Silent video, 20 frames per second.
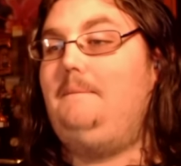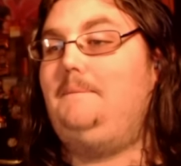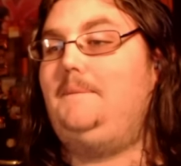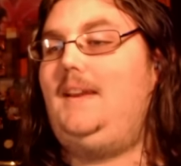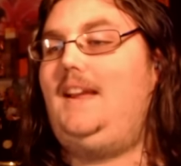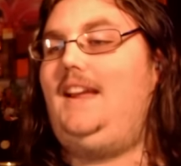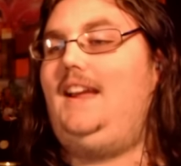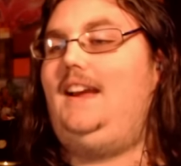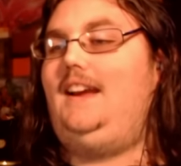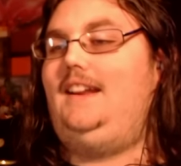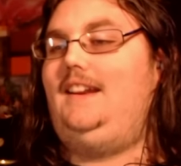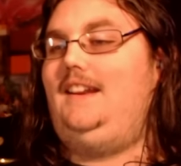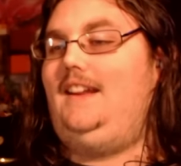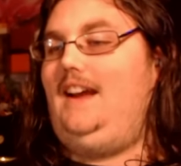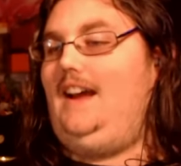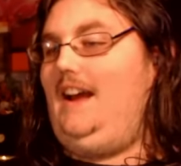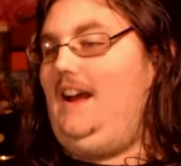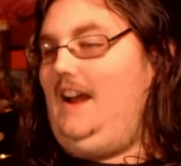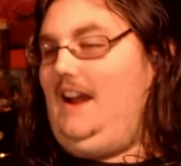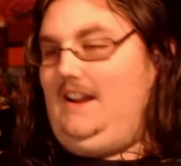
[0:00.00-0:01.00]
Man,
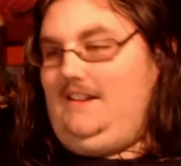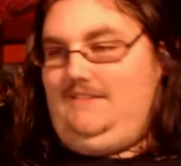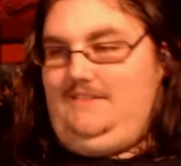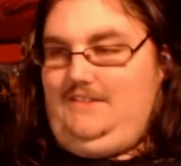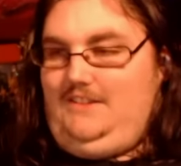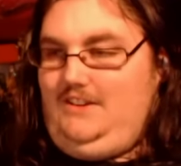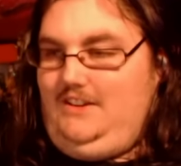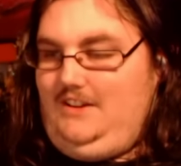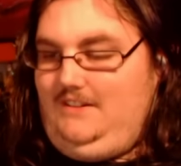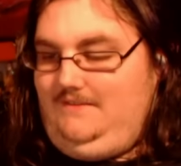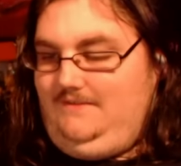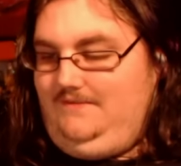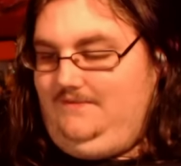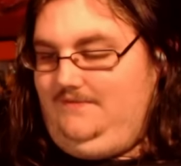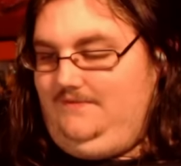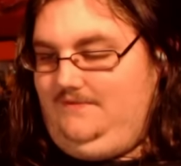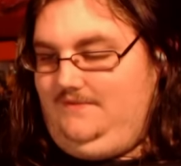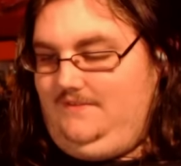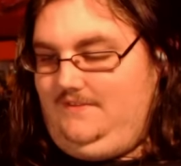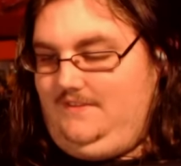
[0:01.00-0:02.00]
you know,
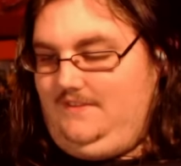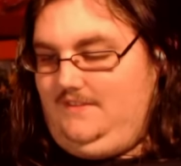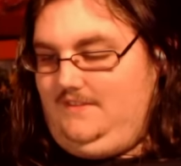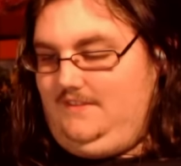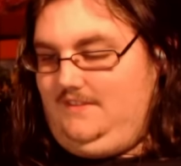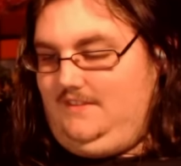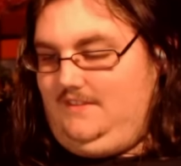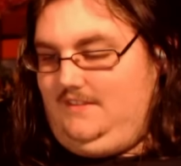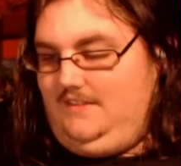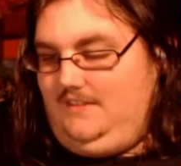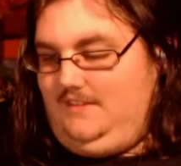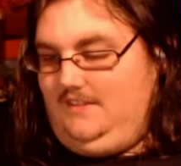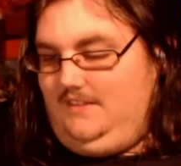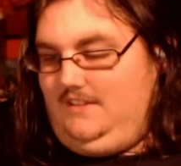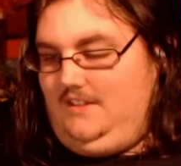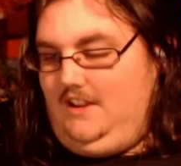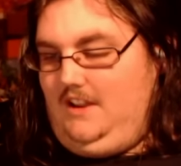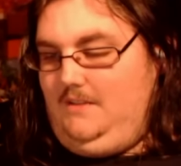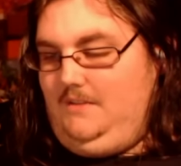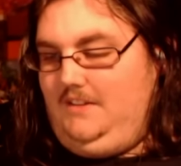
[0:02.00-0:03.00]

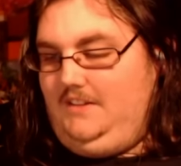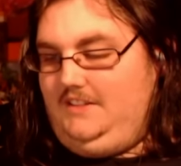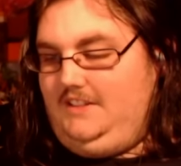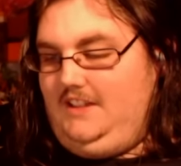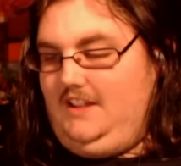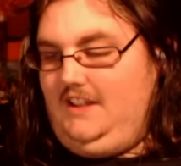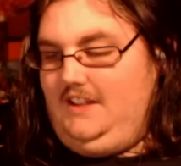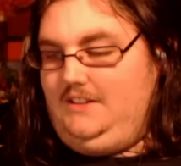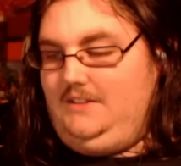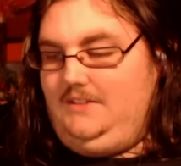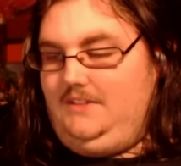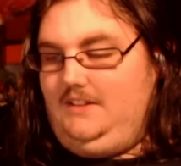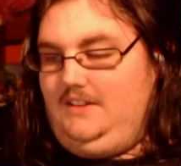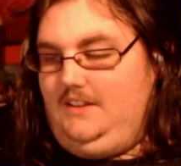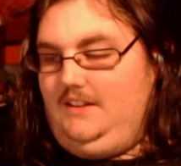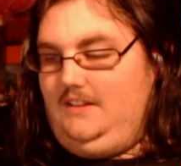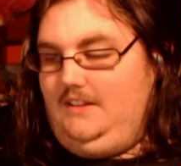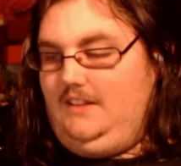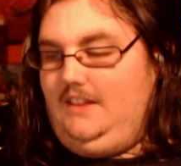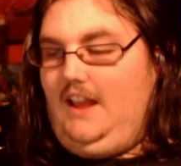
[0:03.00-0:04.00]
I want to see his
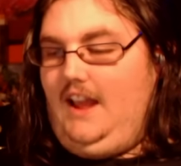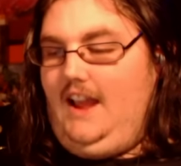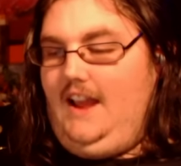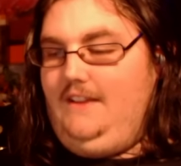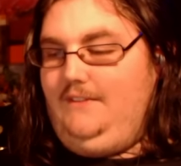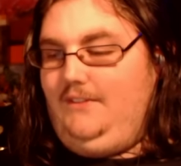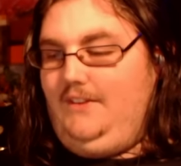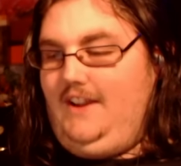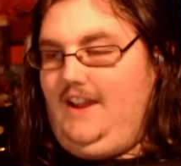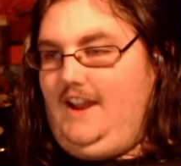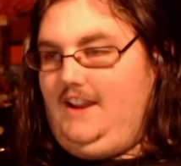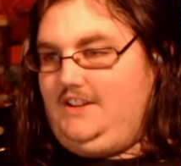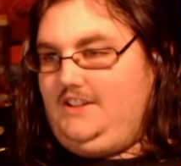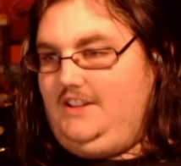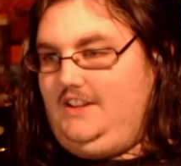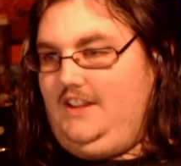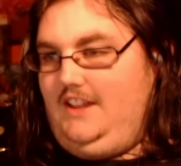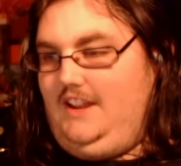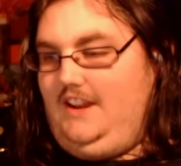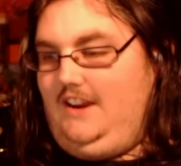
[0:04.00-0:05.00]
live
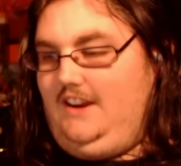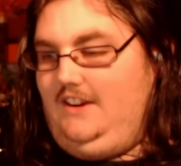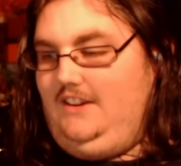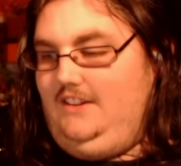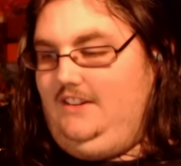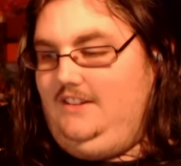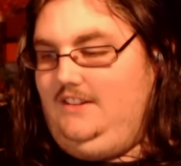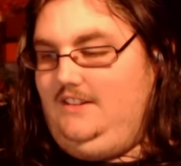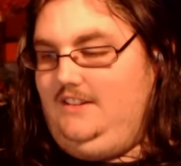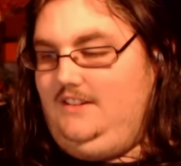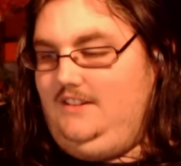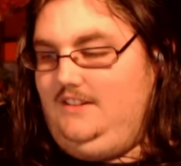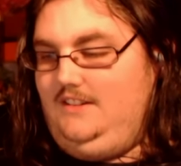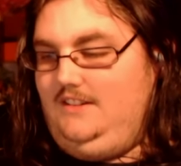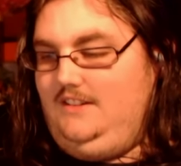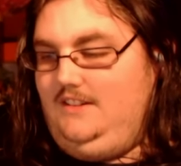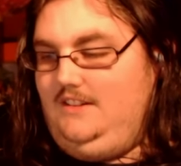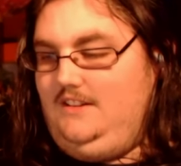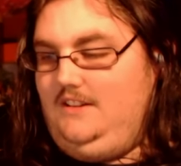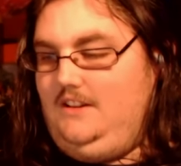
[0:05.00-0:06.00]
reaction here.
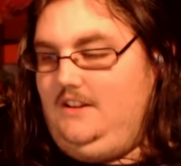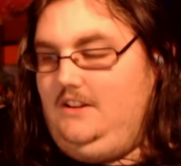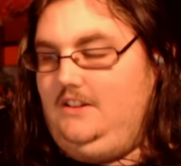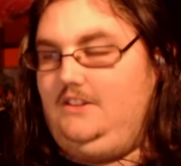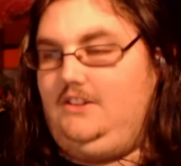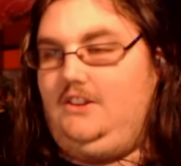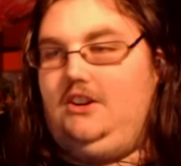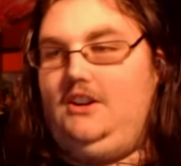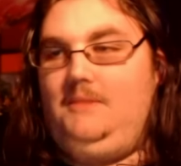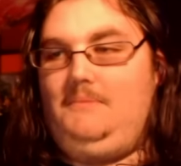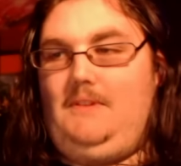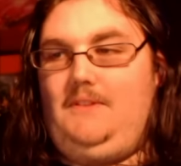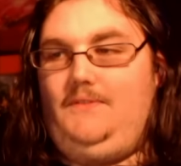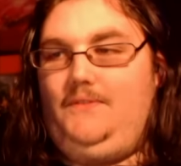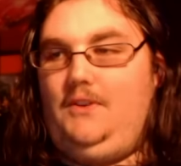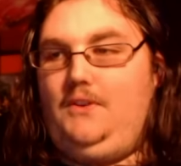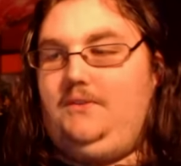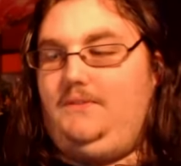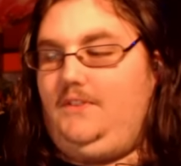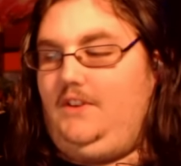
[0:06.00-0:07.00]
Turn up my
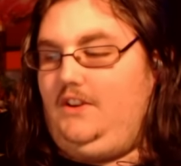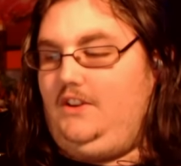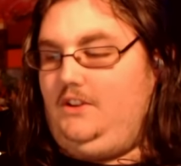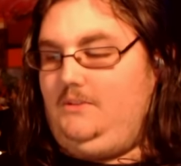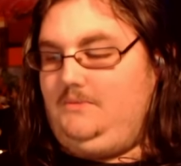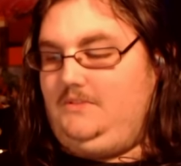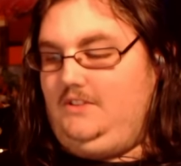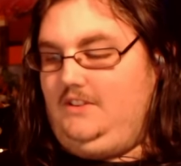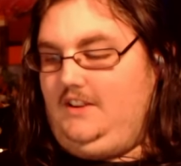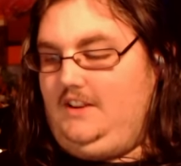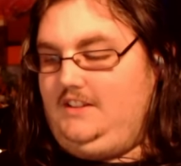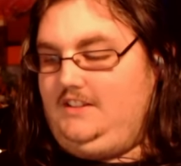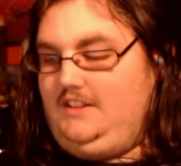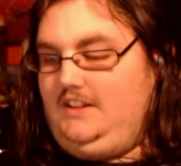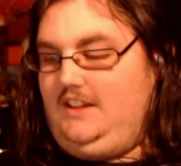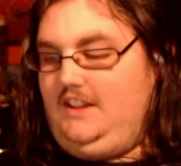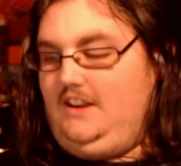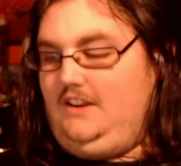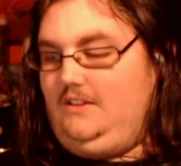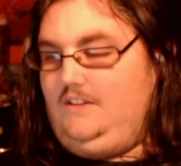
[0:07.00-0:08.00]
phone volume so you guys
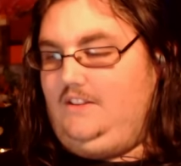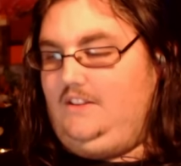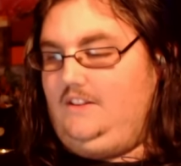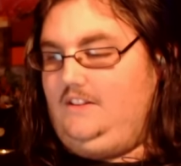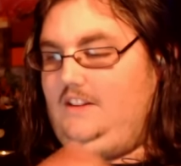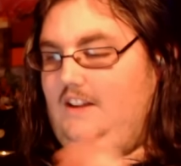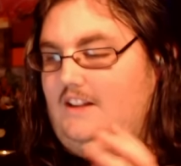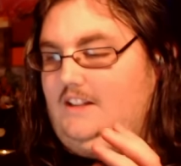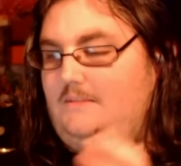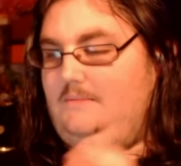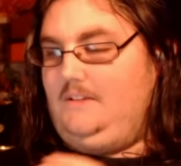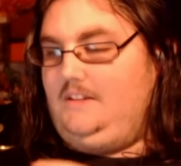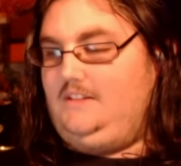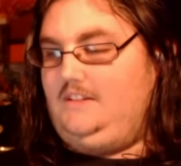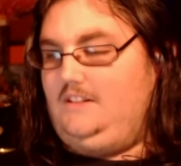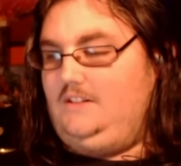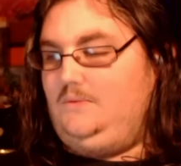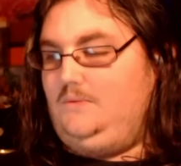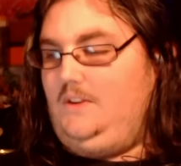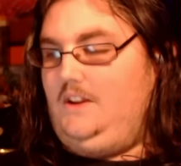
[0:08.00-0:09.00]
can hear the text
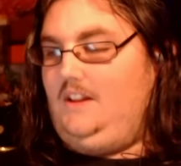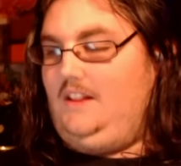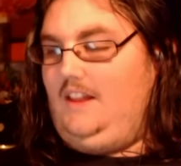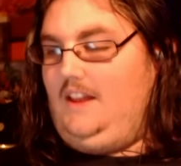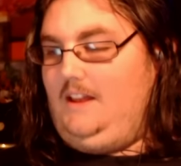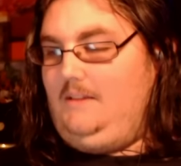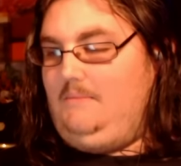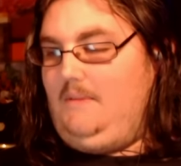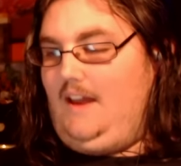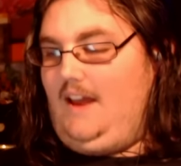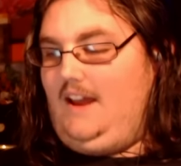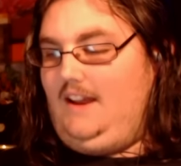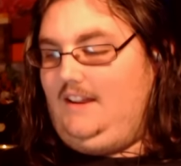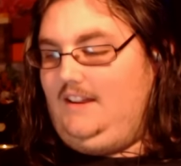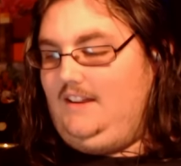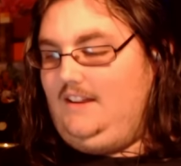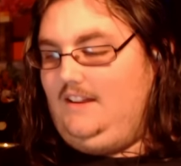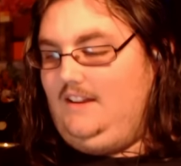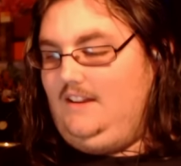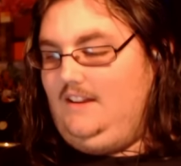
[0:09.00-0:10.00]
message relay back
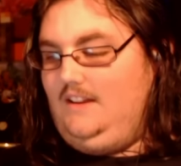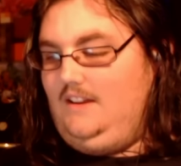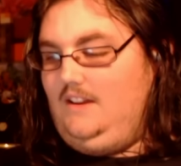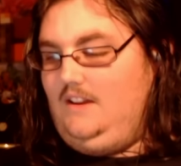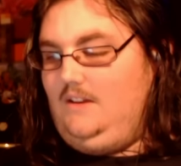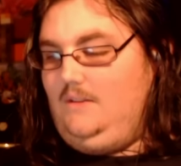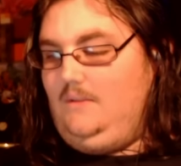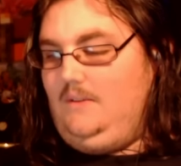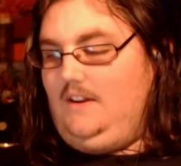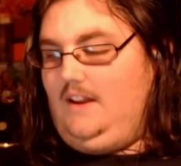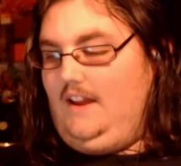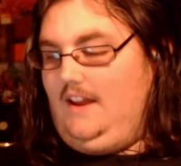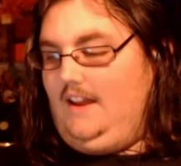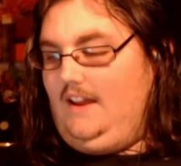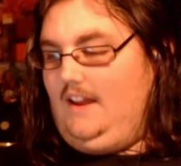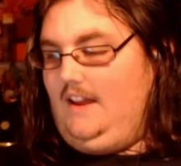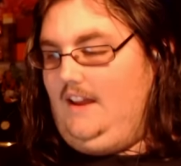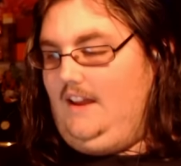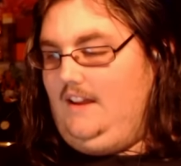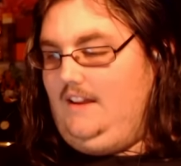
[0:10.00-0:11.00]
when
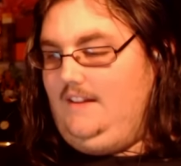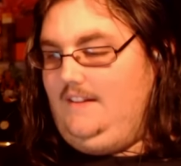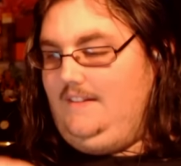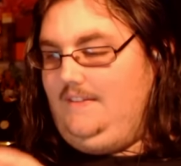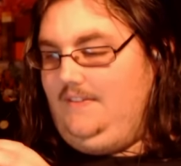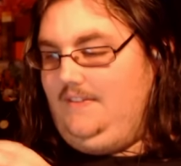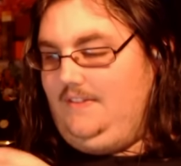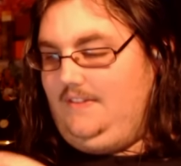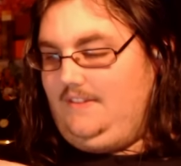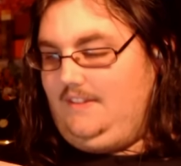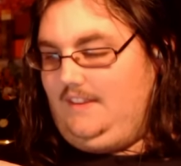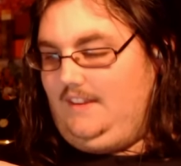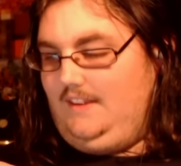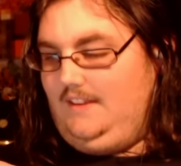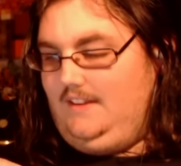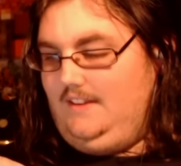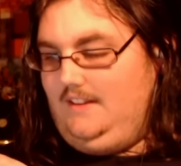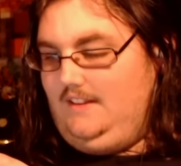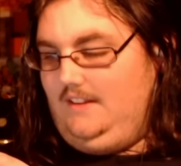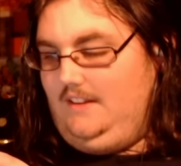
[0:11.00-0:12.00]
I,
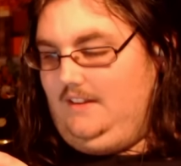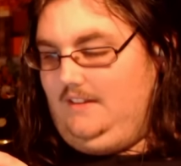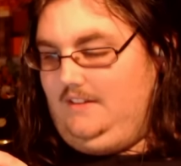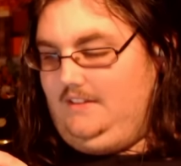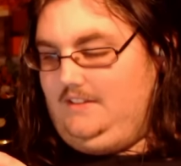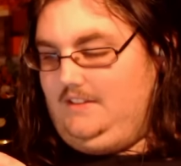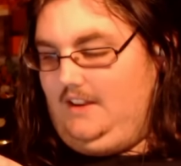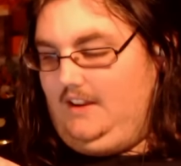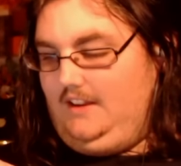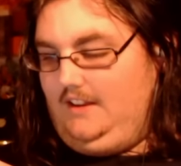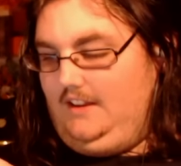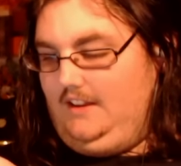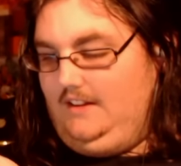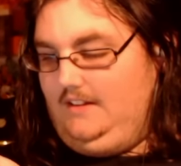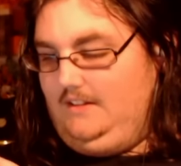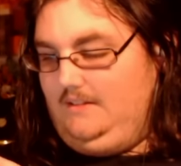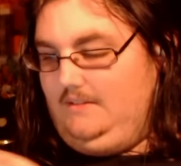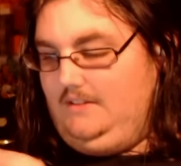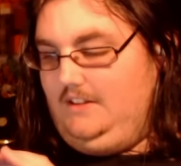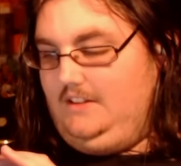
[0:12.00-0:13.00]
one
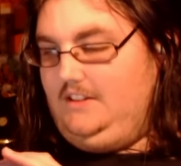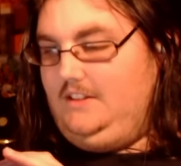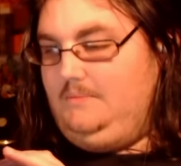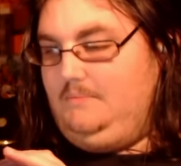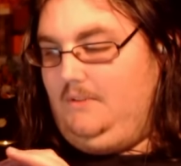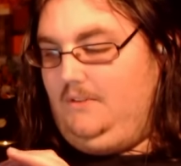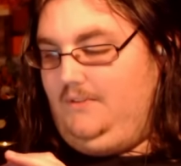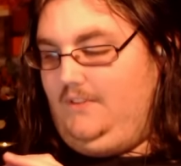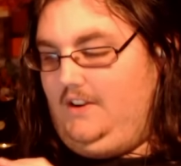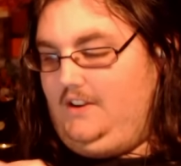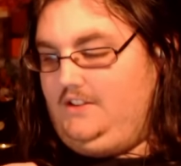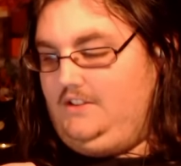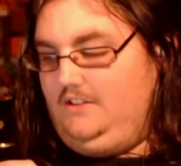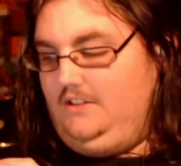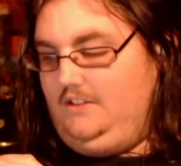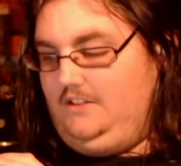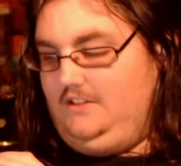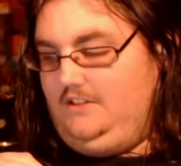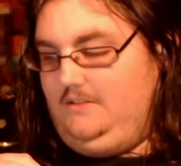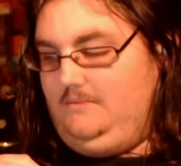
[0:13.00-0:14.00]
second. This is
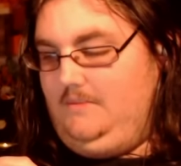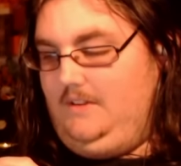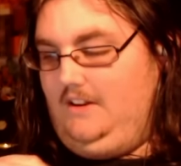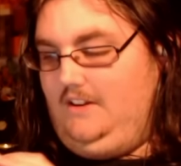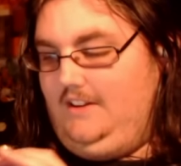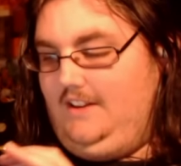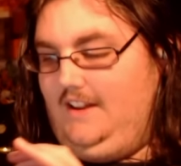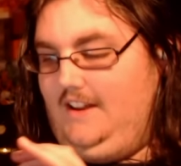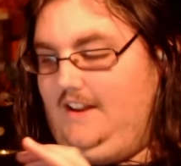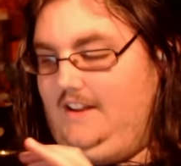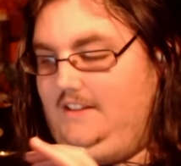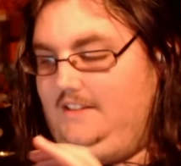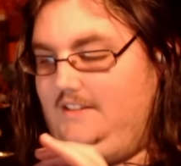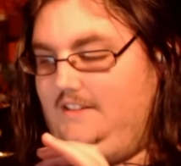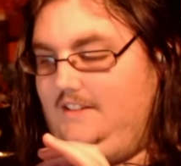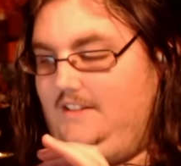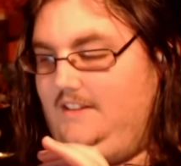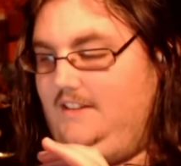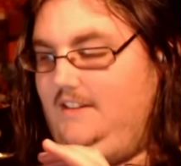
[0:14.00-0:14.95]
professionalism here, guys.